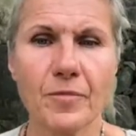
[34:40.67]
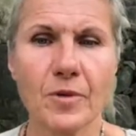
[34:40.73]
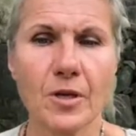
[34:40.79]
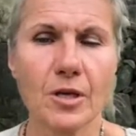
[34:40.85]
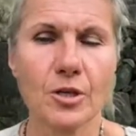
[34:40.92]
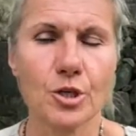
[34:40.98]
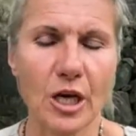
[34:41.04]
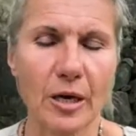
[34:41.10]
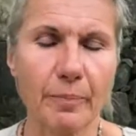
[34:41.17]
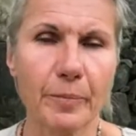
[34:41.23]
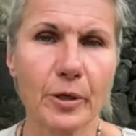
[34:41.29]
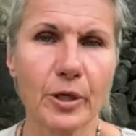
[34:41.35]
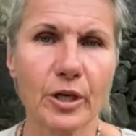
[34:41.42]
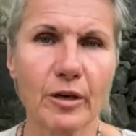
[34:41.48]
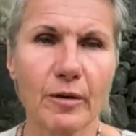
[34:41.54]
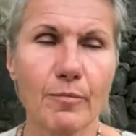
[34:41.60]

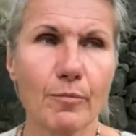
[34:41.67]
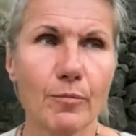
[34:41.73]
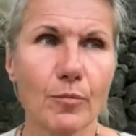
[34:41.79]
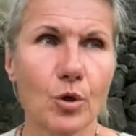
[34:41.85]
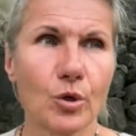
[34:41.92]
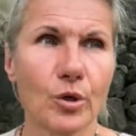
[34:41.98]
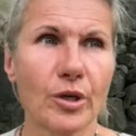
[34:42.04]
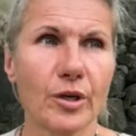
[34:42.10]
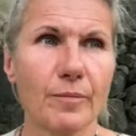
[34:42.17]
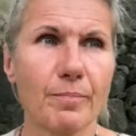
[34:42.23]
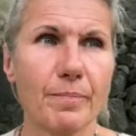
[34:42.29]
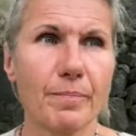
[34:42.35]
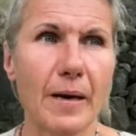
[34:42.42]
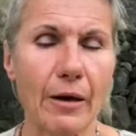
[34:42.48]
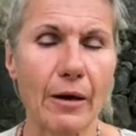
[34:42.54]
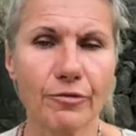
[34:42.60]
sharper, more
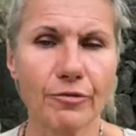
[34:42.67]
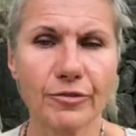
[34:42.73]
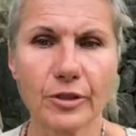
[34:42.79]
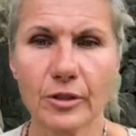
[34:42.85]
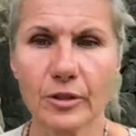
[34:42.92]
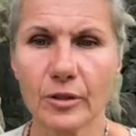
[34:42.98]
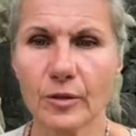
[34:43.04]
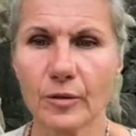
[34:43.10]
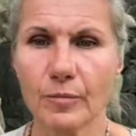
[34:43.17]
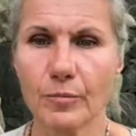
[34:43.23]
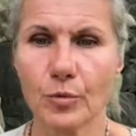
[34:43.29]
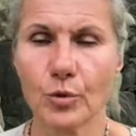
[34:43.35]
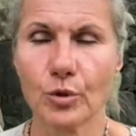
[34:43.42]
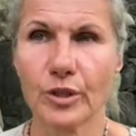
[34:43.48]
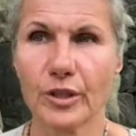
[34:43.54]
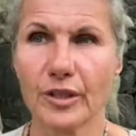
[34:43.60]
powerful,
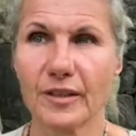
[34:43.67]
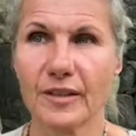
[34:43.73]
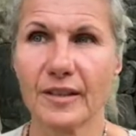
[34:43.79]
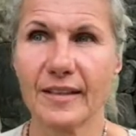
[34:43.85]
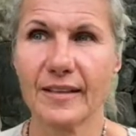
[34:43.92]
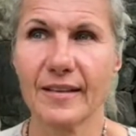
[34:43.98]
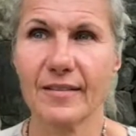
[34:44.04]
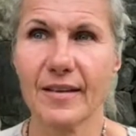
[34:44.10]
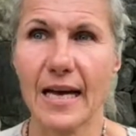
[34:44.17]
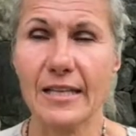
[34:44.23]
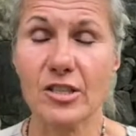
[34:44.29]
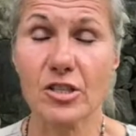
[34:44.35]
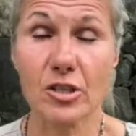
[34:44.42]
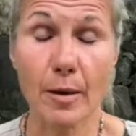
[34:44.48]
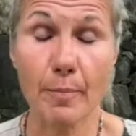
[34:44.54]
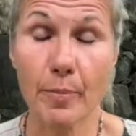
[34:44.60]
more
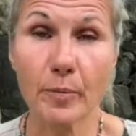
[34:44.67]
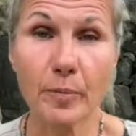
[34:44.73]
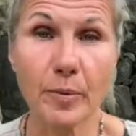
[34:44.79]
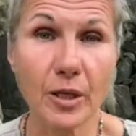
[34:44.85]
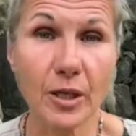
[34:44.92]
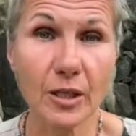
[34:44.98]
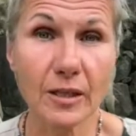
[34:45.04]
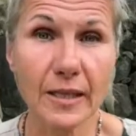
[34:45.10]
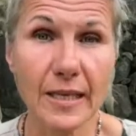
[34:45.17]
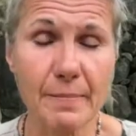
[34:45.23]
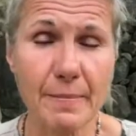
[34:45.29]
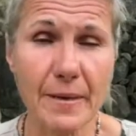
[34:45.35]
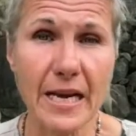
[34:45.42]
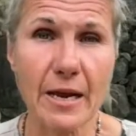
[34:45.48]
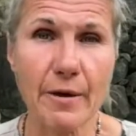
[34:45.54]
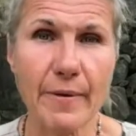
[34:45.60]
unstoppable in
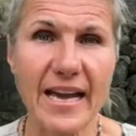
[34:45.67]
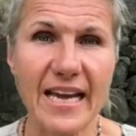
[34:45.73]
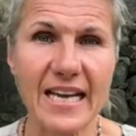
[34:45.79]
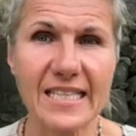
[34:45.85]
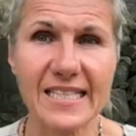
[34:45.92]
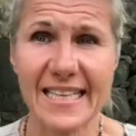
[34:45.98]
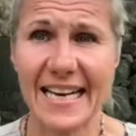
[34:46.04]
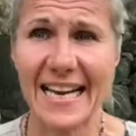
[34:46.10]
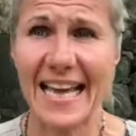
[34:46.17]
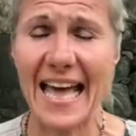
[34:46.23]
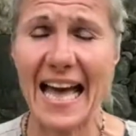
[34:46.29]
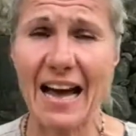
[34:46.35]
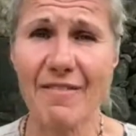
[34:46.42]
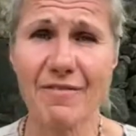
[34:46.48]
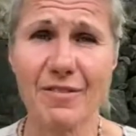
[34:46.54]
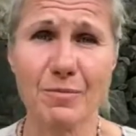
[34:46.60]
many ways that I
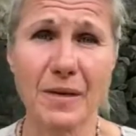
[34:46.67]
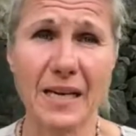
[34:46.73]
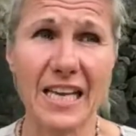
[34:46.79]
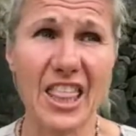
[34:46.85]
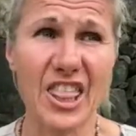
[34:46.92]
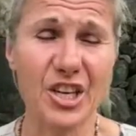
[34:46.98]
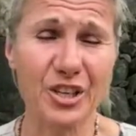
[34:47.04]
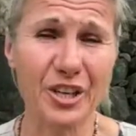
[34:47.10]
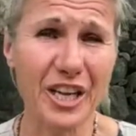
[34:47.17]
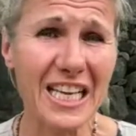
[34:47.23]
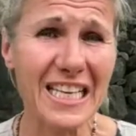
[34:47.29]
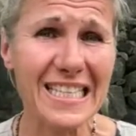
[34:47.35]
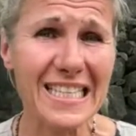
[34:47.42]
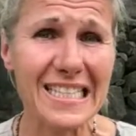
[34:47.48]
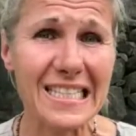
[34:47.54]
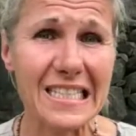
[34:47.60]
have in my
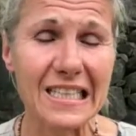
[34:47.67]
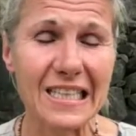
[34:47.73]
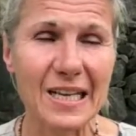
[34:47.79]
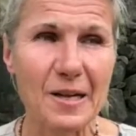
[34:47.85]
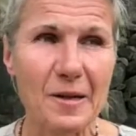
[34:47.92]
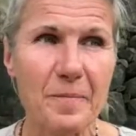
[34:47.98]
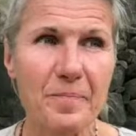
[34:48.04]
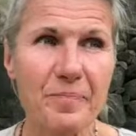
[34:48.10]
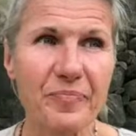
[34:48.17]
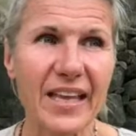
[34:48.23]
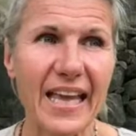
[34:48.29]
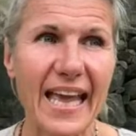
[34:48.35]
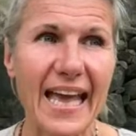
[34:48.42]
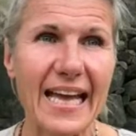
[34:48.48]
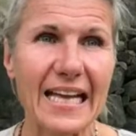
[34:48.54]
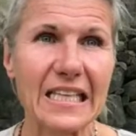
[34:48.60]
30s.
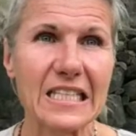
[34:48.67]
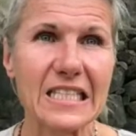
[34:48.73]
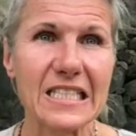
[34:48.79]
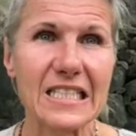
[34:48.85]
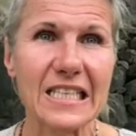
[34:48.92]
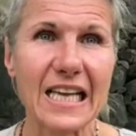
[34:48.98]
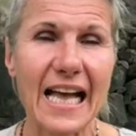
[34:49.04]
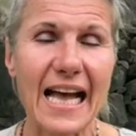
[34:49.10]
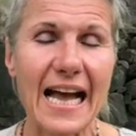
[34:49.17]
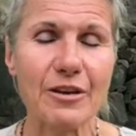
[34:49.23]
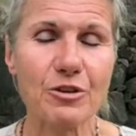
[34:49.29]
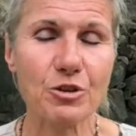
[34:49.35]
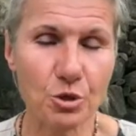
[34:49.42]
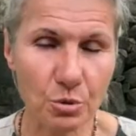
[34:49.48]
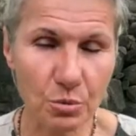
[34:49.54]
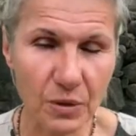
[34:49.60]
And I
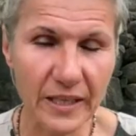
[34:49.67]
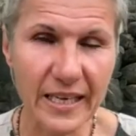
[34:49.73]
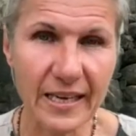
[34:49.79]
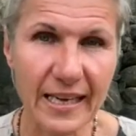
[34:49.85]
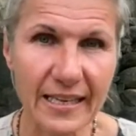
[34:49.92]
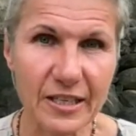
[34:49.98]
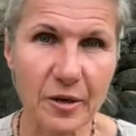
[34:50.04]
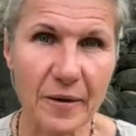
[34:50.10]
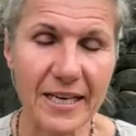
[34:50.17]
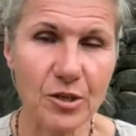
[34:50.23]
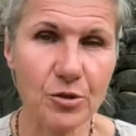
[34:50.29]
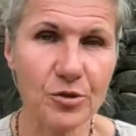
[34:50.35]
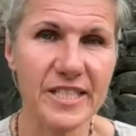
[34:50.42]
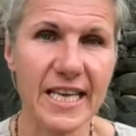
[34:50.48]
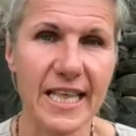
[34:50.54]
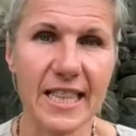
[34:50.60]
truly, I
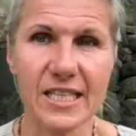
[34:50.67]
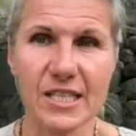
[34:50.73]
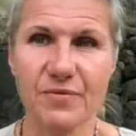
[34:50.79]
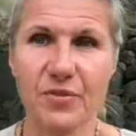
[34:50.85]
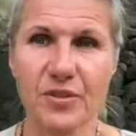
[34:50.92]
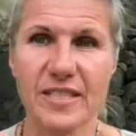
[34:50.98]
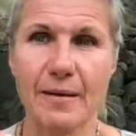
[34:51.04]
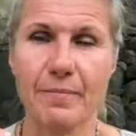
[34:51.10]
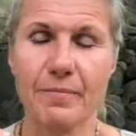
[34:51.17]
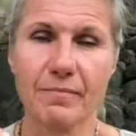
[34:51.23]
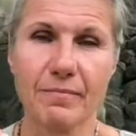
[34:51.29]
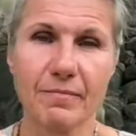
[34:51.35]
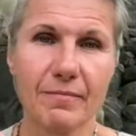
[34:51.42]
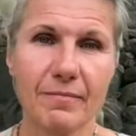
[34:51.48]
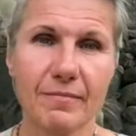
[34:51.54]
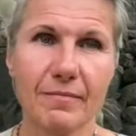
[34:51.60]
don't say this for some
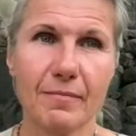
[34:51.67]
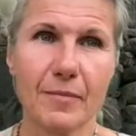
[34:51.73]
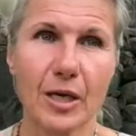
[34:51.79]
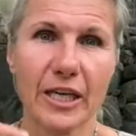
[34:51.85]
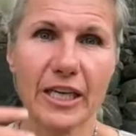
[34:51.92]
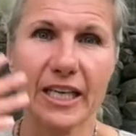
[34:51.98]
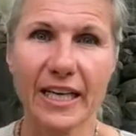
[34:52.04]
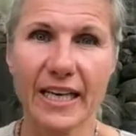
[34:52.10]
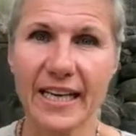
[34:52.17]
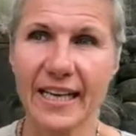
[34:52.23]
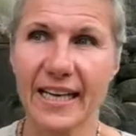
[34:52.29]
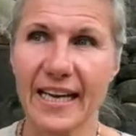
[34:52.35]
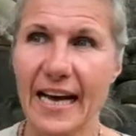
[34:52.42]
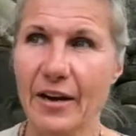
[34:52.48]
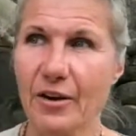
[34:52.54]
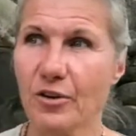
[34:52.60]
marketing,
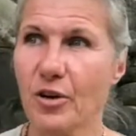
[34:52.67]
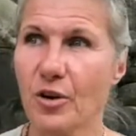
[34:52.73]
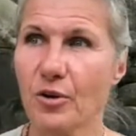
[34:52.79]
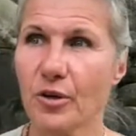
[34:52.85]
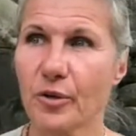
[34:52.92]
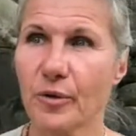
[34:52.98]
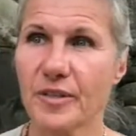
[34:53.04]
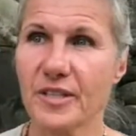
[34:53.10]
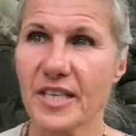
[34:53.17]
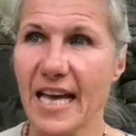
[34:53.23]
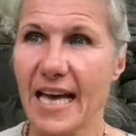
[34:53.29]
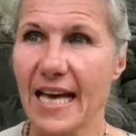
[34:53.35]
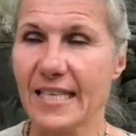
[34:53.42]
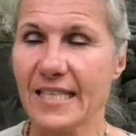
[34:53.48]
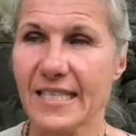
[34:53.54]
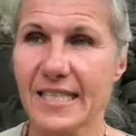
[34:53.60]
I don't know,
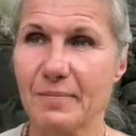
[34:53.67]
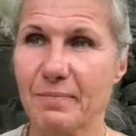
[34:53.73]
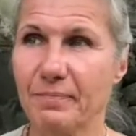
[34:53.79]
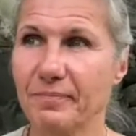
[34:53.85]
grandiose